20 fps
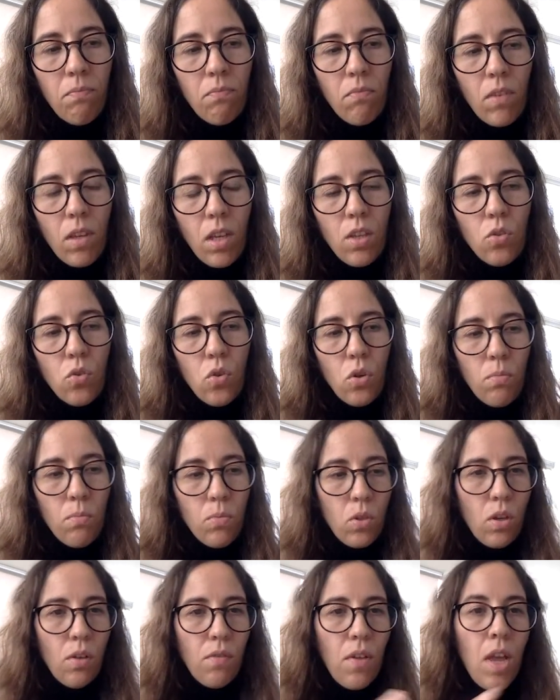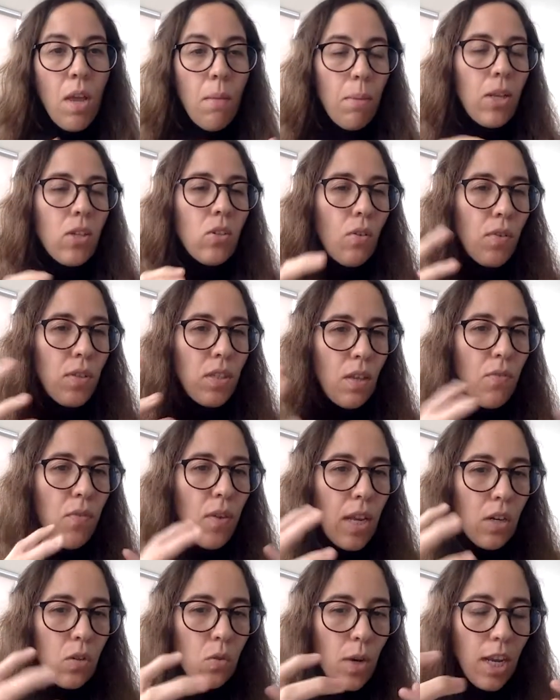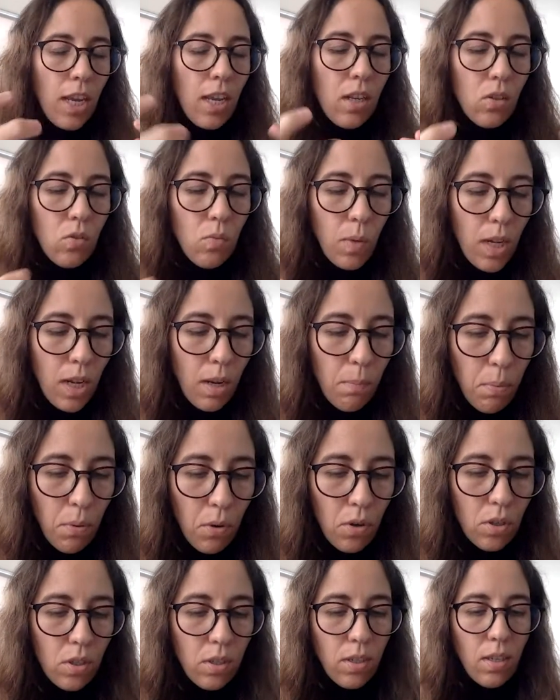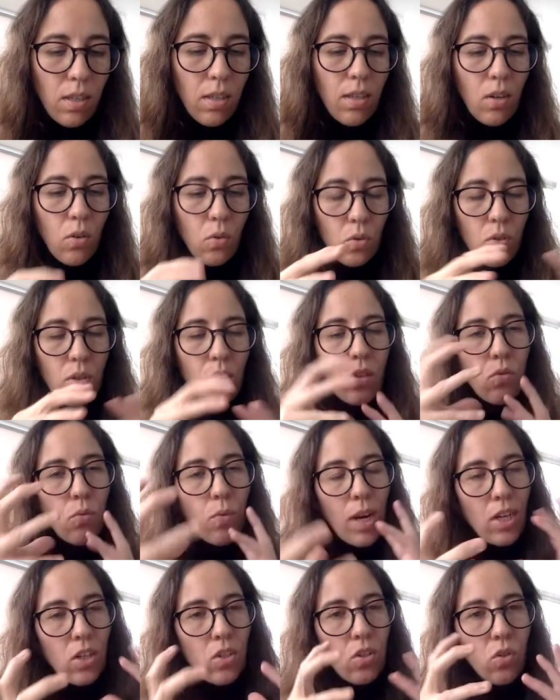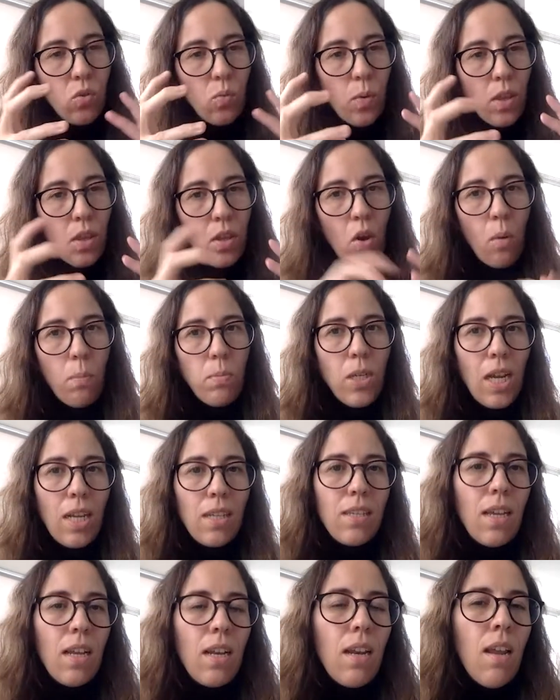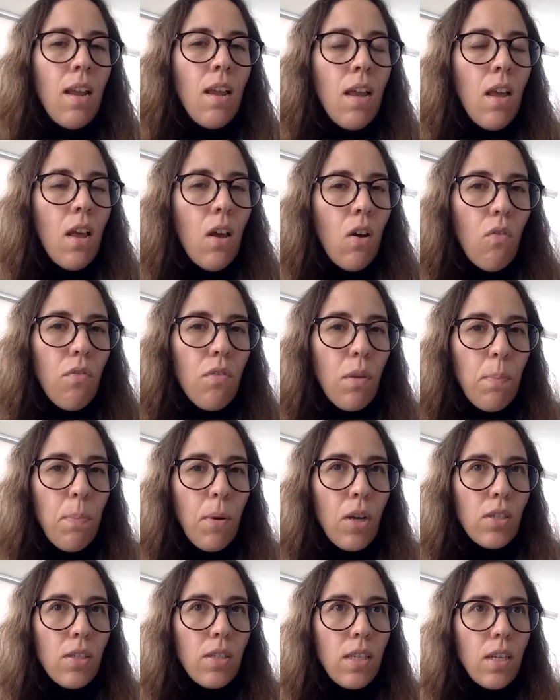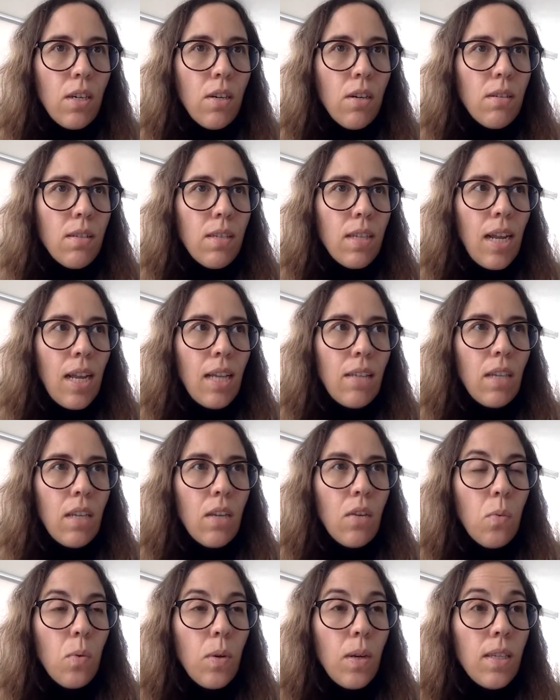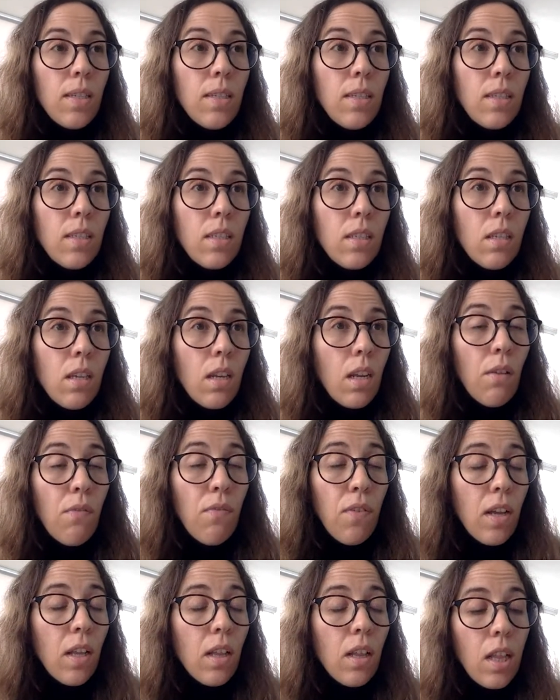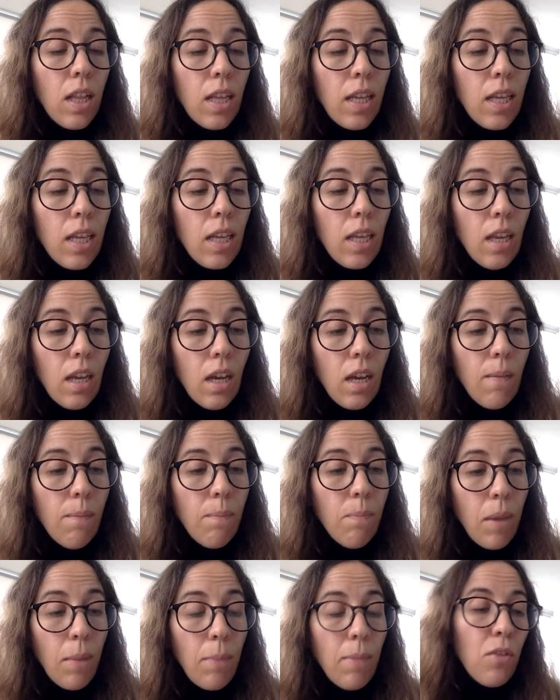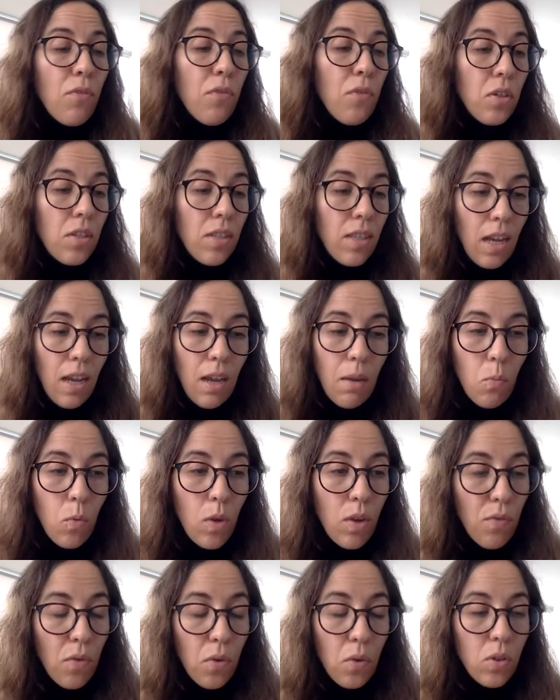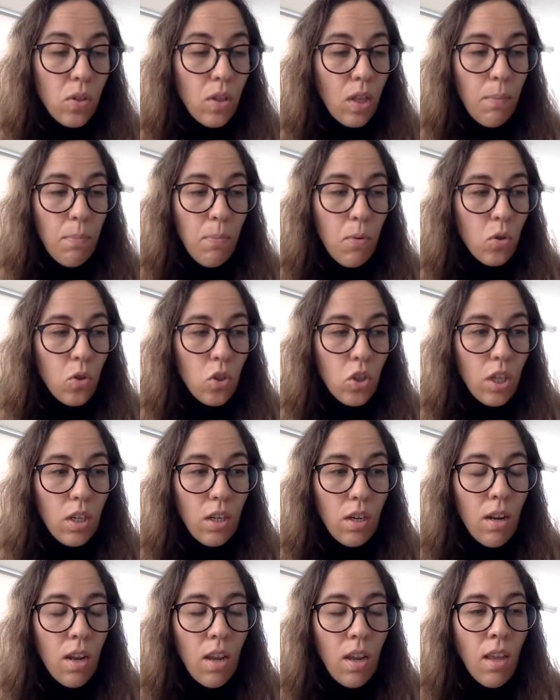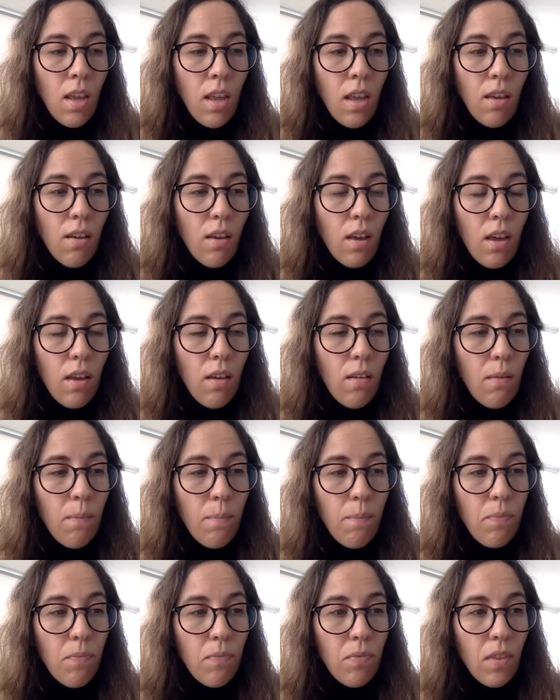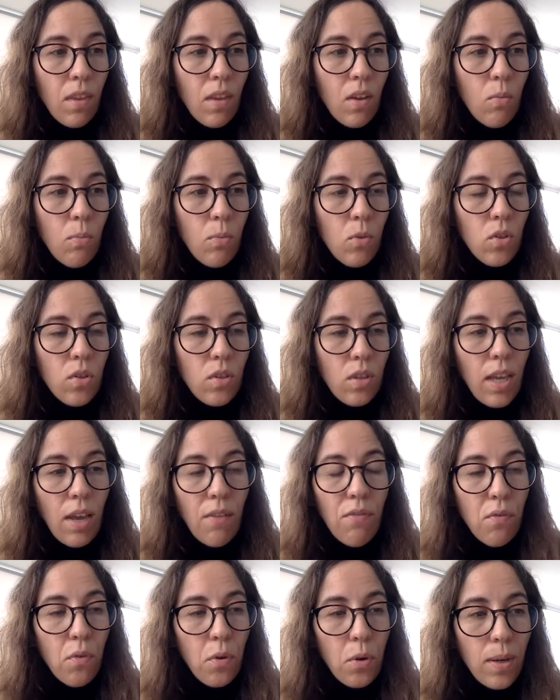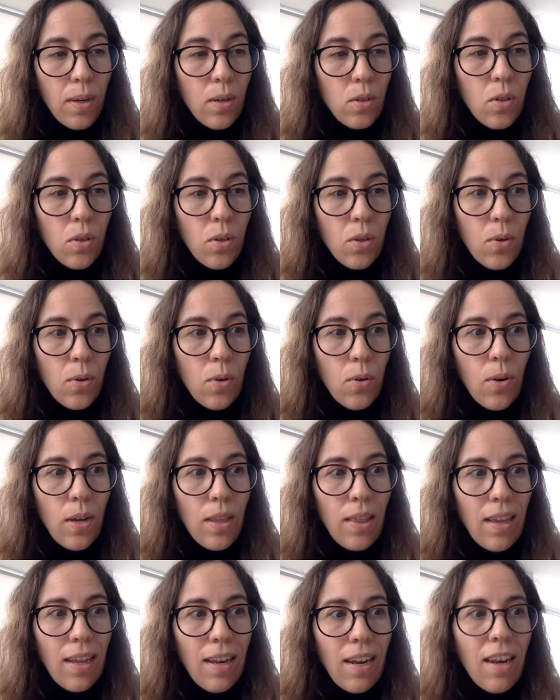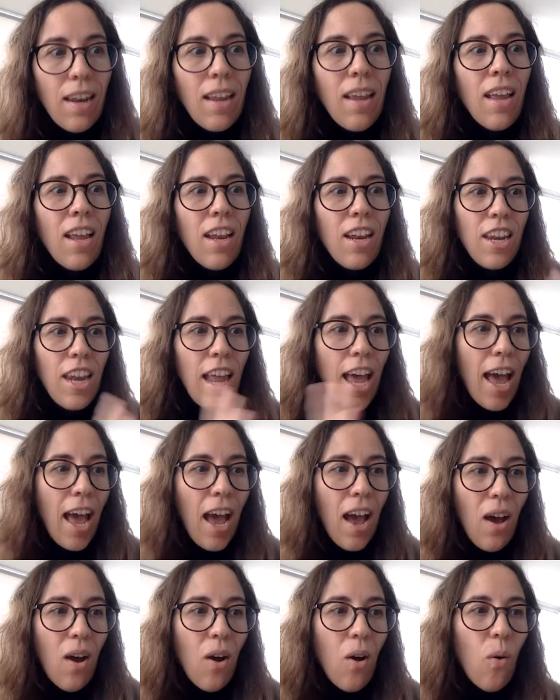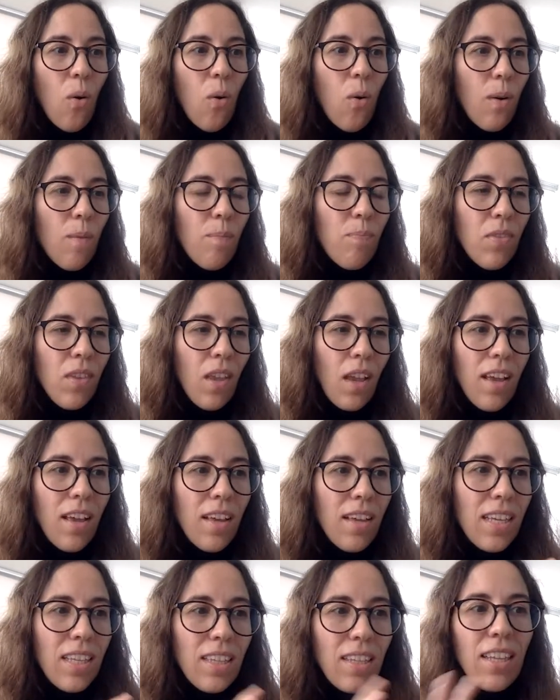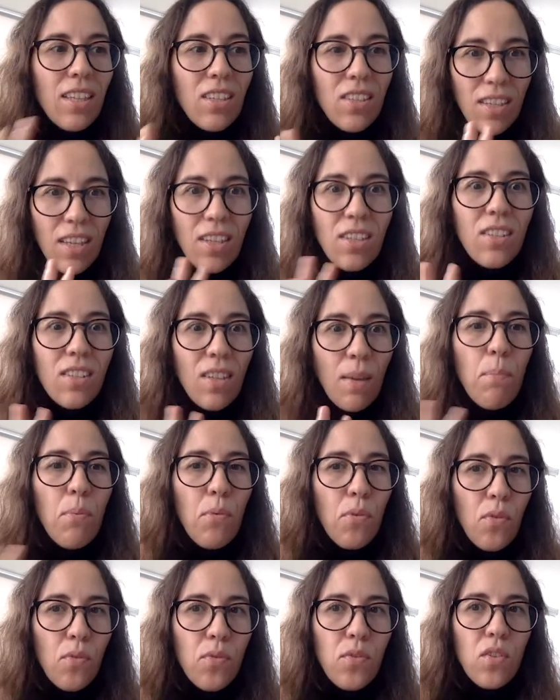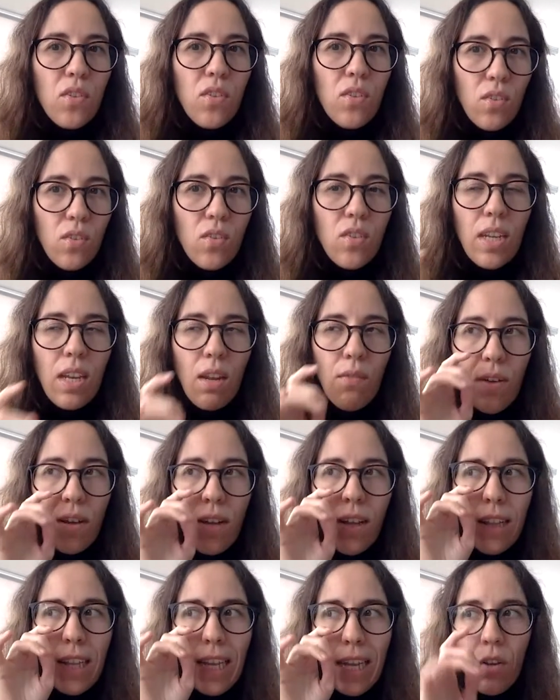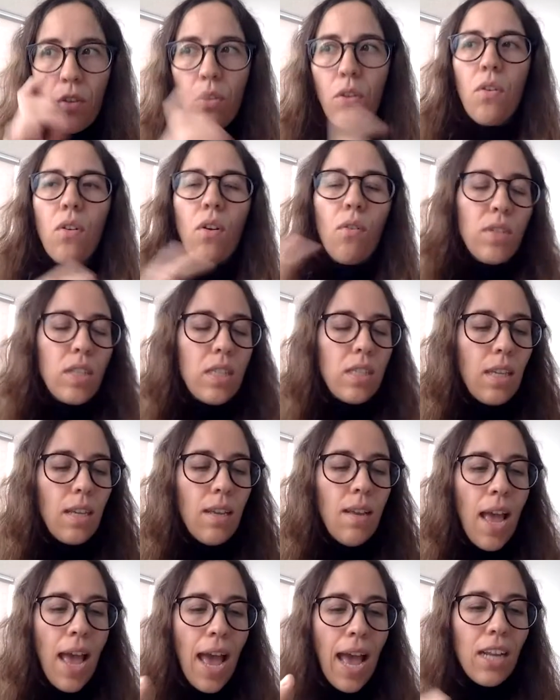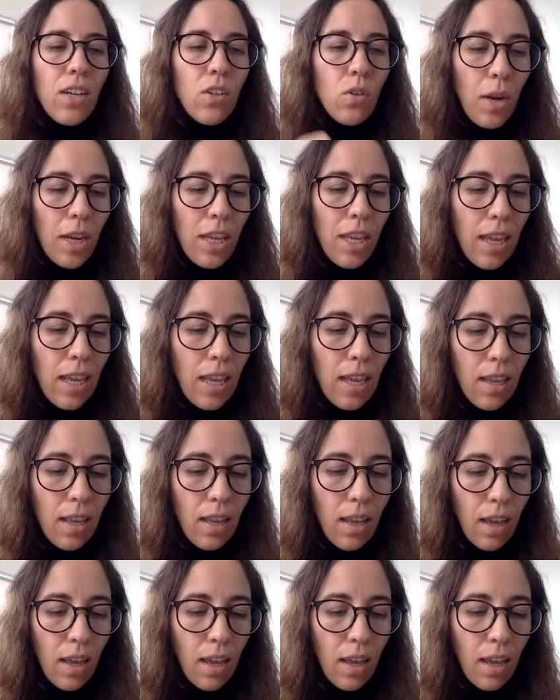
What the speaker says: in terms of, because obviously finger tracking is really important, and also the interactions with the objects. And over the past years, that has increased significantly. I mean, the first time we've used Leap Motion almost 4 years ago, and then now it's improved significantly. And other, obviously, hand tracking